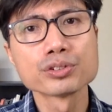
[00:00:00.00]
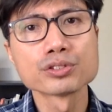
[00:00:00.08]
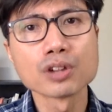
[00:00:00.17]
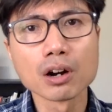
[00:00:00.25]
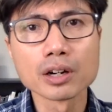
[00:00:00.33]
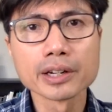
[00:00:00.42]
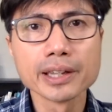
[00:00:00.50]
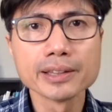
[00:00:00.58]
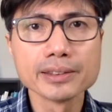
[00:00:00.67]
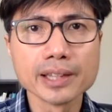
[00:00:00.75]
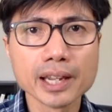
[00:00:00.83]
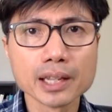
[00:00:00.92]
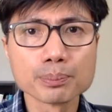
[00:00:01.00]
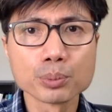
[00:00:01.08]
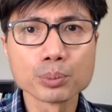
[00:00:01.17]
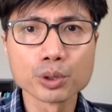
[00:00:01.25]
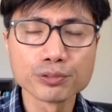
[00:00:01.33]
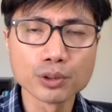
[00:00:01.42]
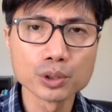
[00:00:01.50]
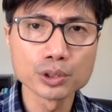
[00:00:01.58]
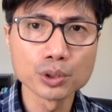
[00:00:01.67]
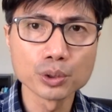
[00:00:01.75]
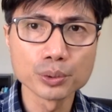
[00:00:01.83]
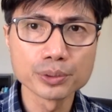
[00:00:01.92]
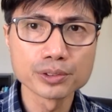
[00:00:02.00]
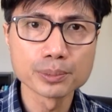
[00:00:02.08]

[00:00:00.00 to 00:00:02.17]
target date portfolios